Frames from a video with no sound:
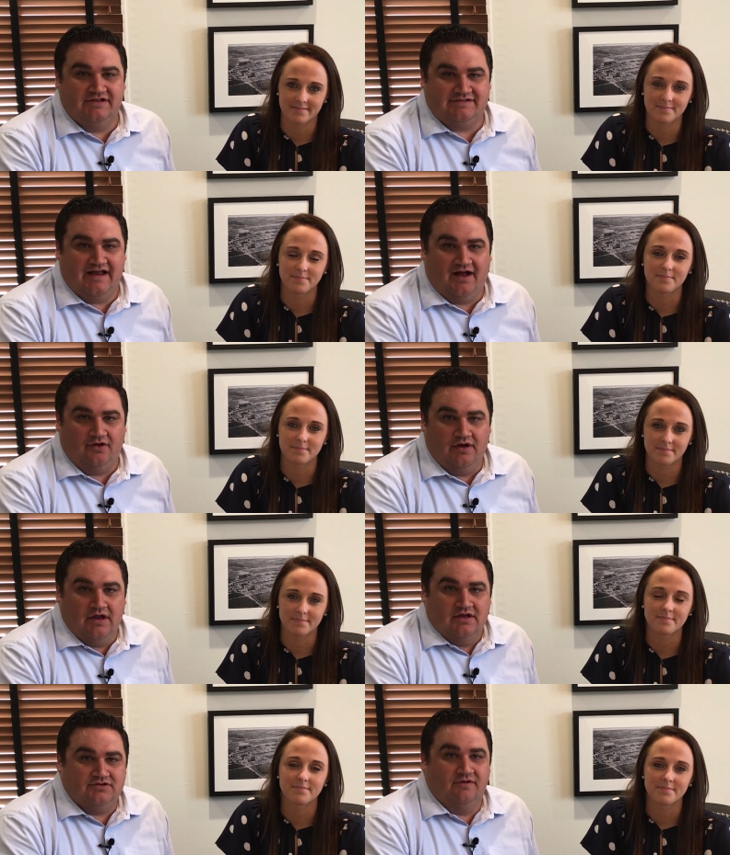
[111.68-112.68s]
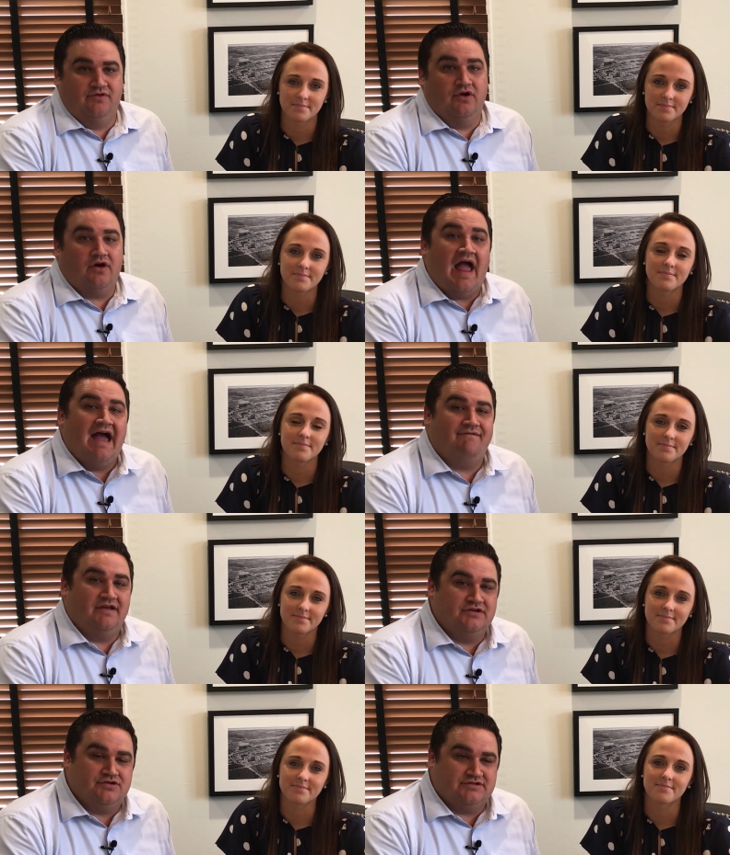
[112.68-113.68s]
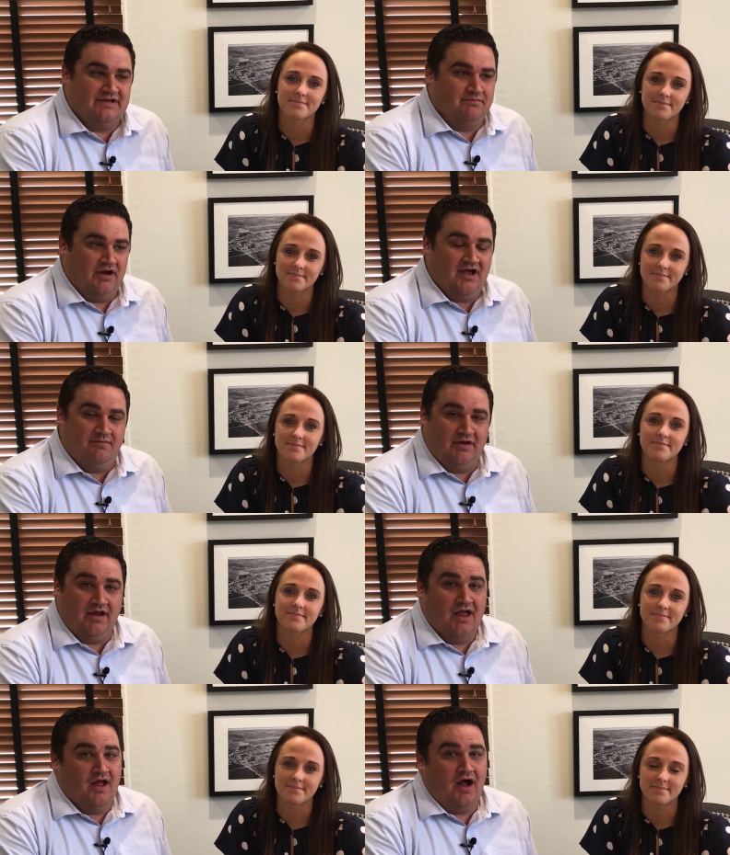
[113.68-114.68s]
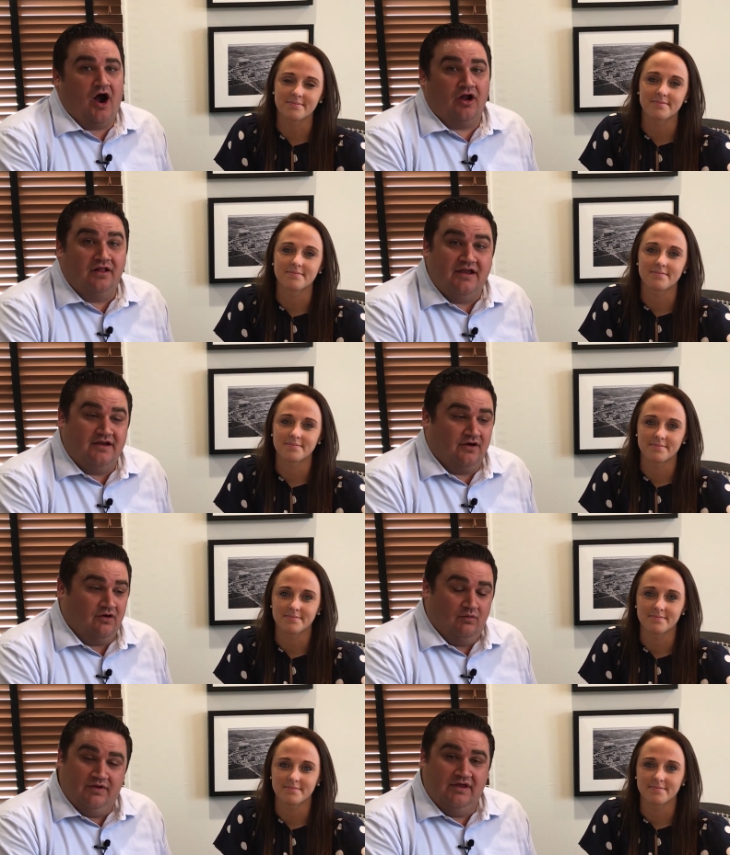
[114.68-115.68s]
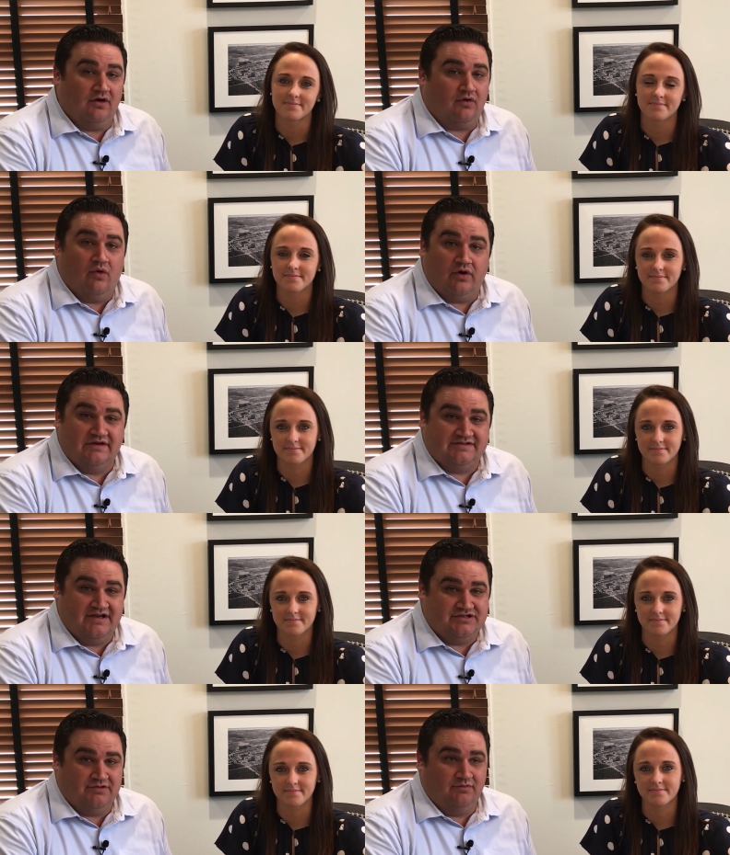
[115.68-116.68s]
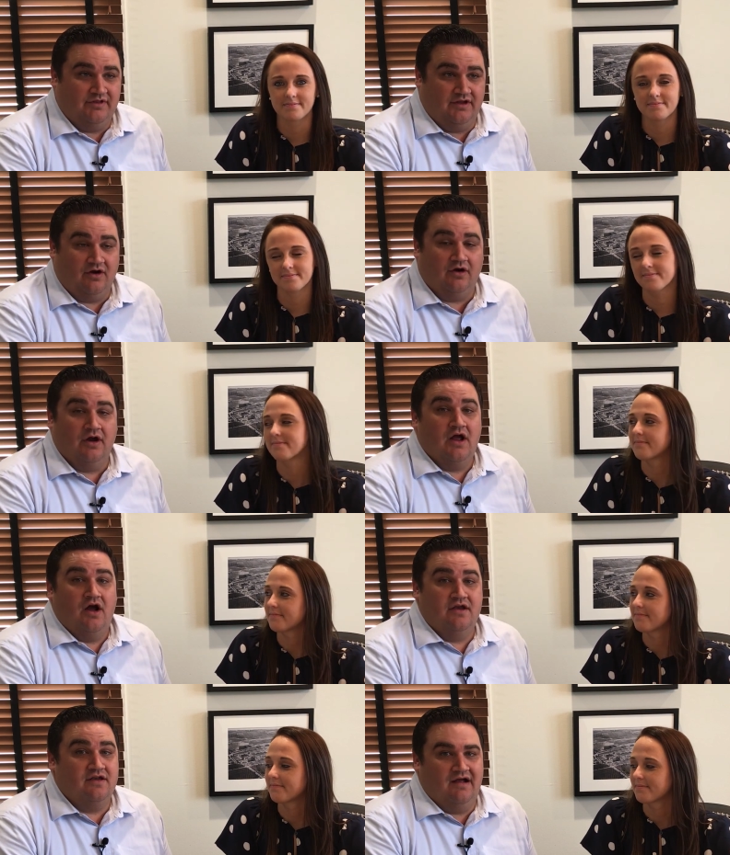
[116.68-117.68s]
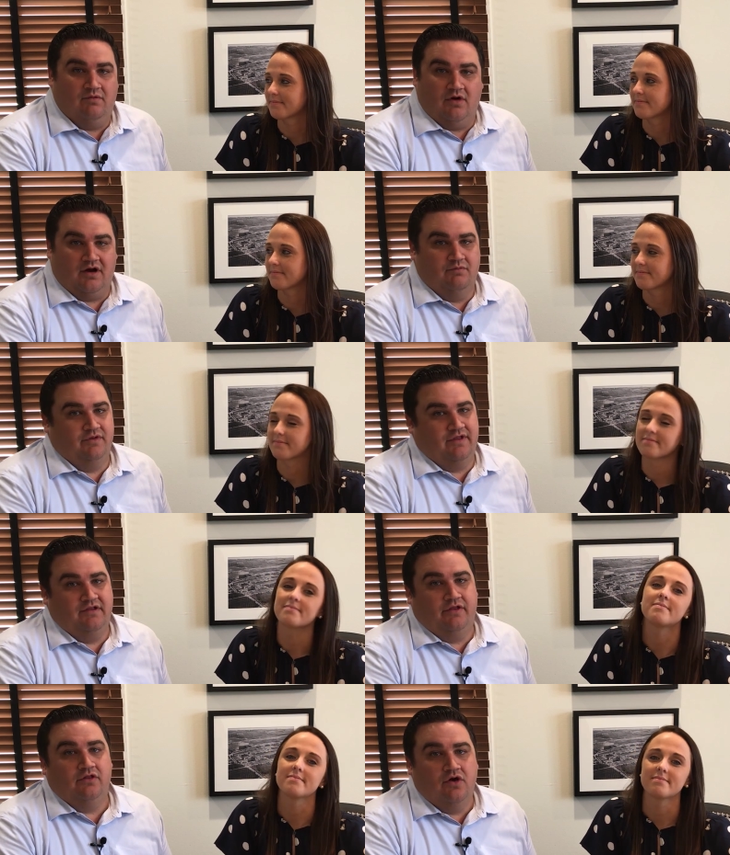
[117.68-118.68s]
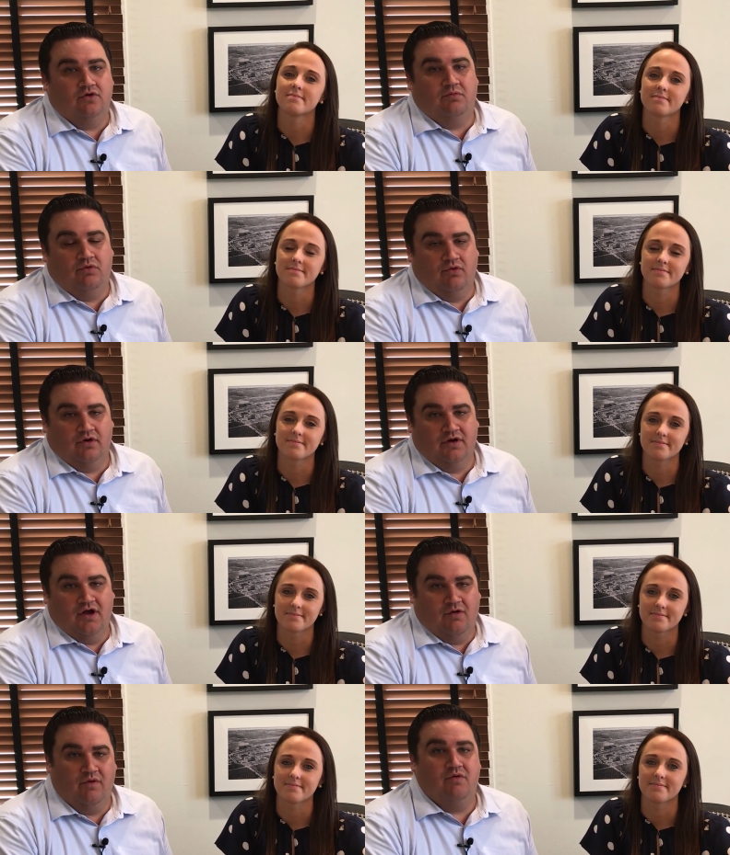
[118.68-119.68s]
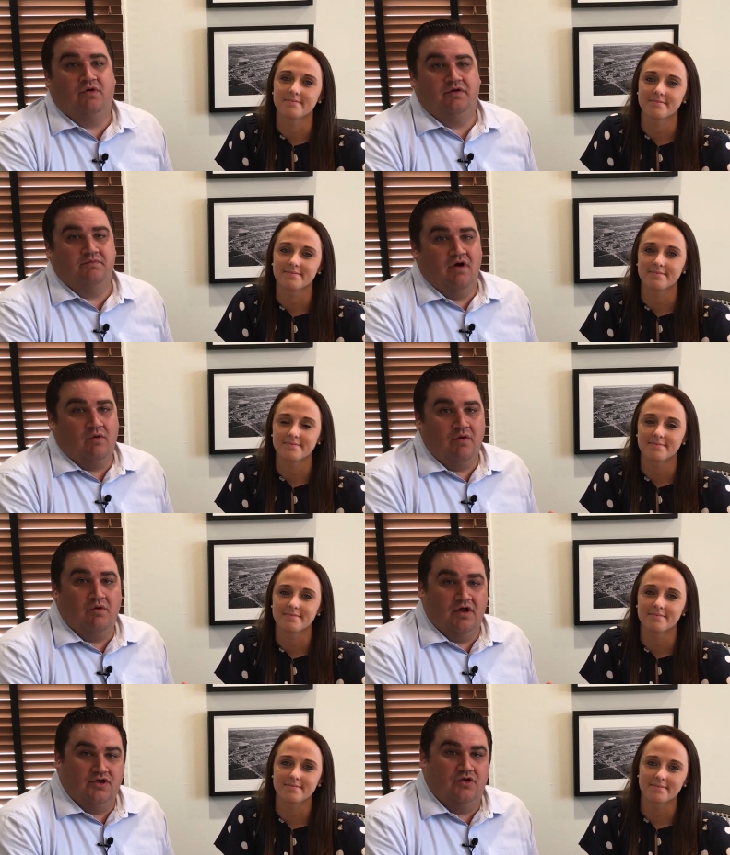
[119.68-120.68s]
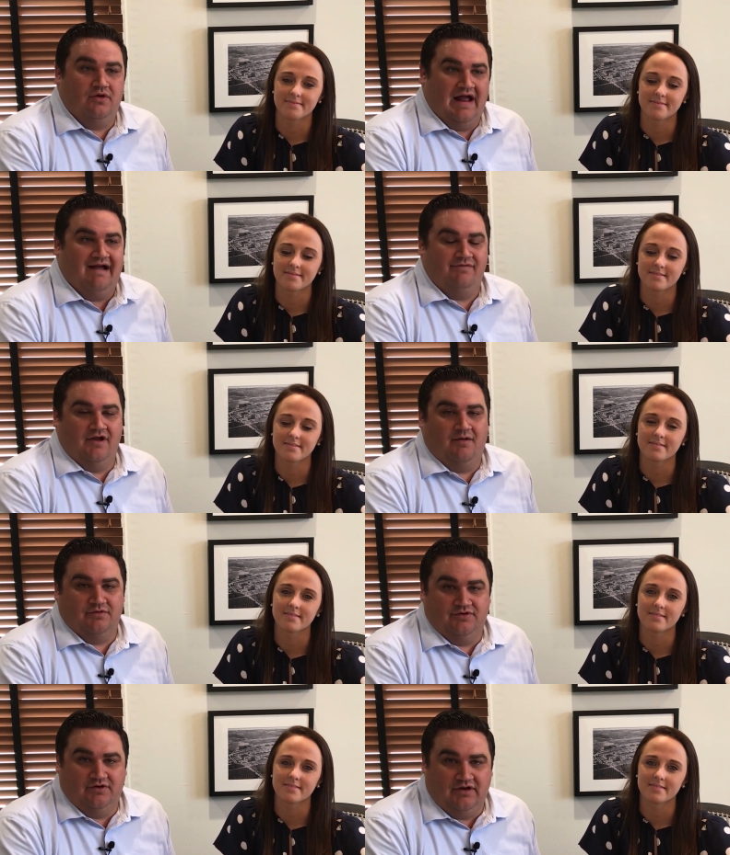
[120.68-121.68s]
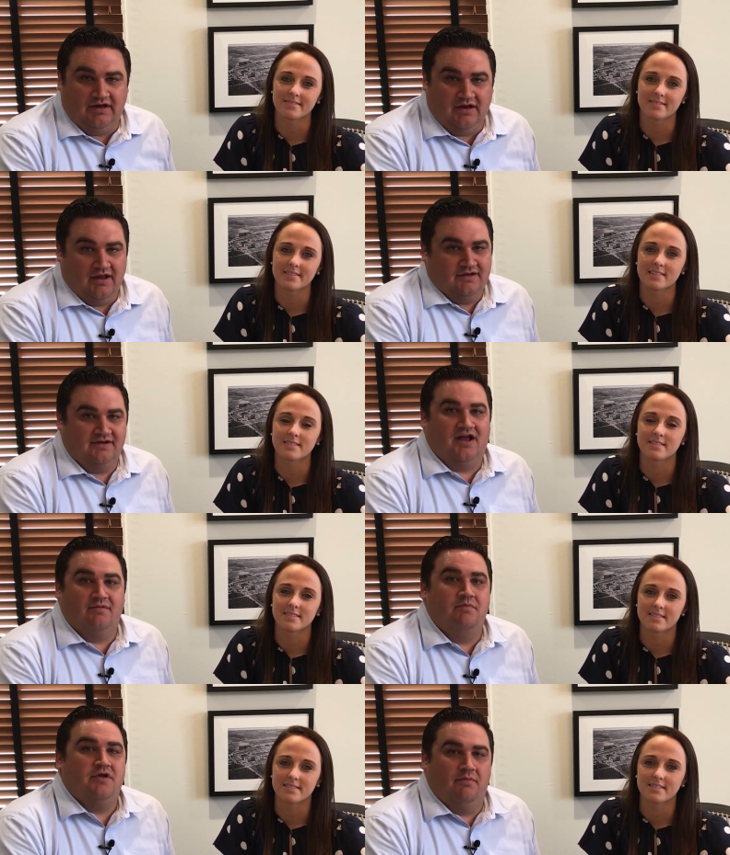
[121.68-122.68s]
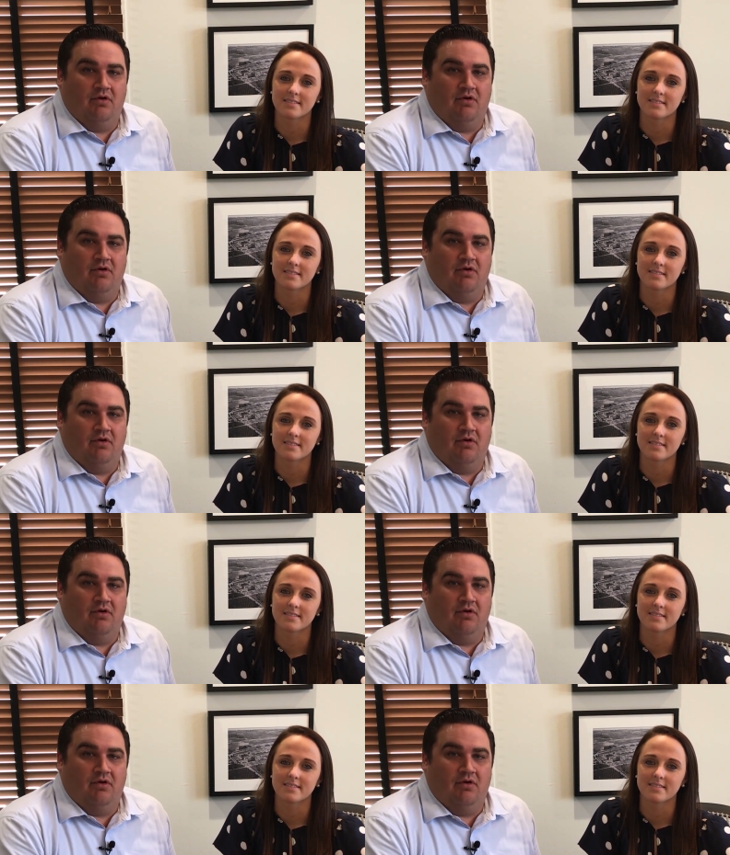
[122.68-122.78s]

Speaker 1: this out. So if you have interest in becoming our leader within our organization, within our network, and within the local board, we want to, we want you to have the opportunity to come and be